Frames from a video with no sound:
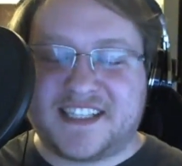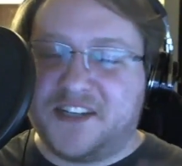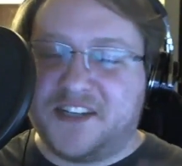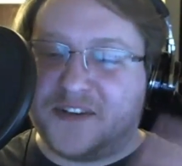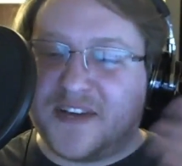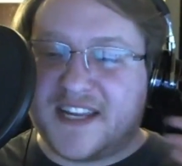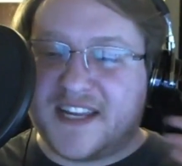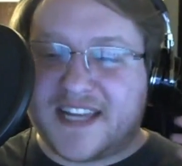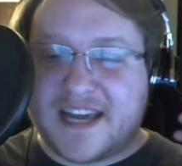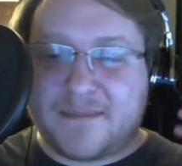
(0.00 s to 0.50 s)
and you
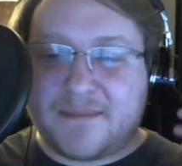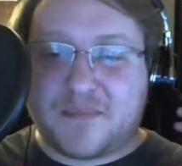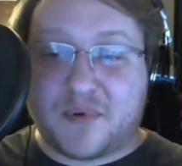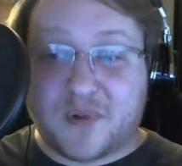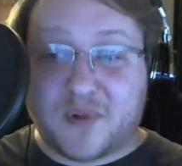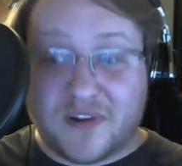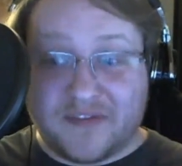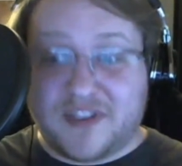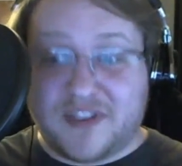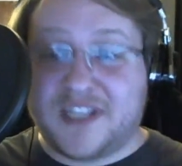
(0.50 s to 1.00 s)
can get
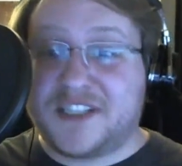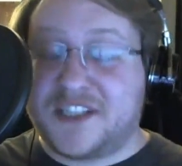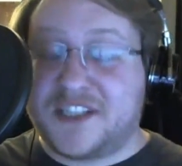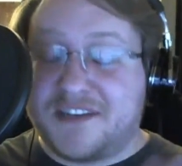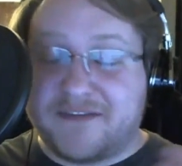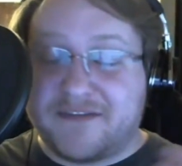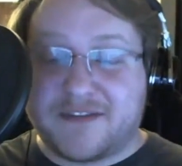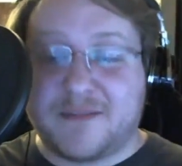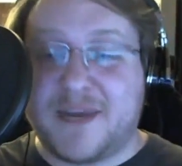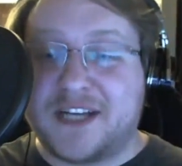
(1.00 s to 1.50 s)
privileged
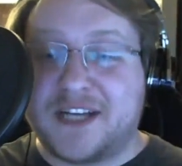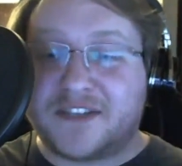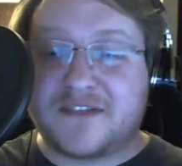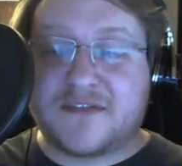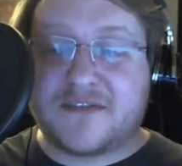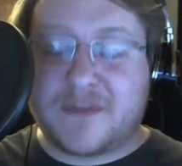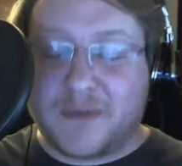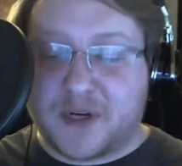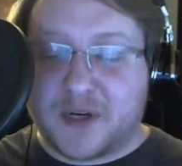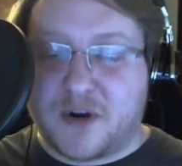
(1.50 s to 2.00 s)
information from a